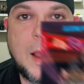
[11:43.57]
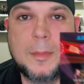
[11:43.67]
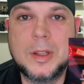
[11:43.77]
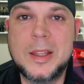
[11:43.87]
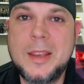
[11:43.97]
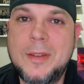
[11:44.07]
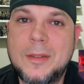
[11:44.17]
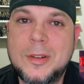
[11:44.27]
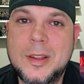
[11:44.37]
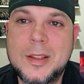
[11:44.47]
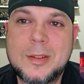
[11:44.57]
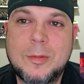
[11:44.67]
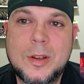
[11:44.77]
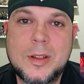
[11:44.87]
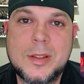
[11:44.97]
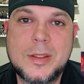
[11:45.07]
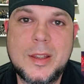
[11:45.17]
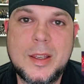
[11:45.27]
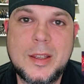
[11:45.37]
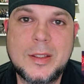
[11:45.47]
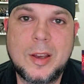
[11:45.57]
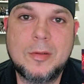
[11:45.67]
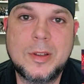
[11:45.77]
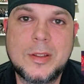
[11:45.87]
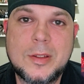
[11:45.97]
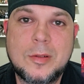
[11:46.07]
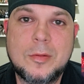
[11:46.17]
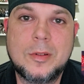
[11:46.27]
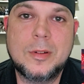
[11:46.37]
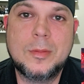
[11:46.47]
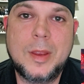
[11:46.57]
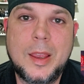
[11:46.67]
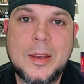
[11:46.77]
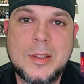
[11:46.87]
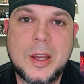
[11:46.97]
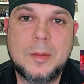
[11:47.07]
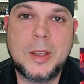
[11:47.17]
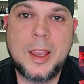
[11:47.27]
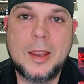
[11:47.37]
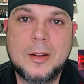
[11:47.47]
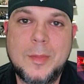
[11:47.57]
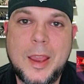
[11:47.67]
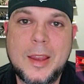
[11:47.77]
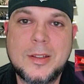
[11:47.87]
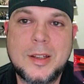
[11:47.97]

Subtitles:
I believe after this was the Toni Storm and Jamie Hayter match,